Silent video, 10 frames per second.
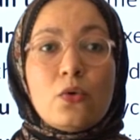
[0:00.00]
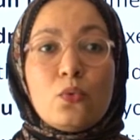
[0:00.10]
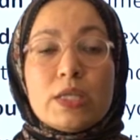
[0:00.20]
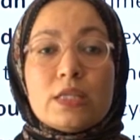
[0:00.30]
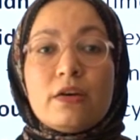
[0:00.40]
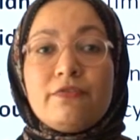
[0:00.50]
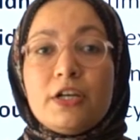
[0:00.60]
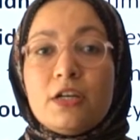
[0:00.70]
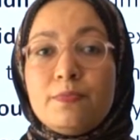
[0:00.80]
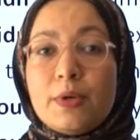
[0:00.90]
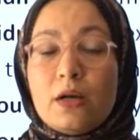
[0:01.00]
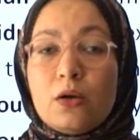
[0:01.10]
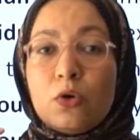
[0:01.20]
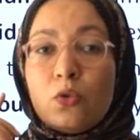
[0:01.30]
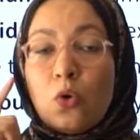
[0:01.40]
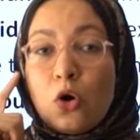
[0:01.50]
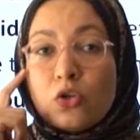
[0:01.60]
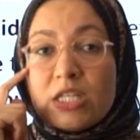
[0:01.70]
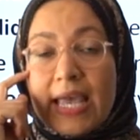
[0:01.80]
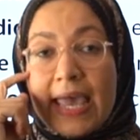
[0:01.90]
with verb, with
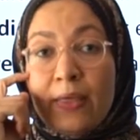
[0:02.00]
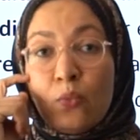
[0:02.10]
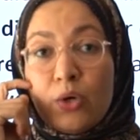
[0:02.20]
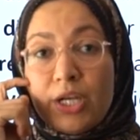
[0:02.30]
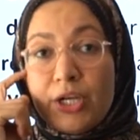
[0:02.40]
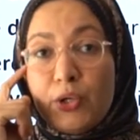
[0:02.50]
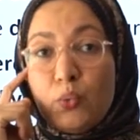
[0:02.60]
was and were,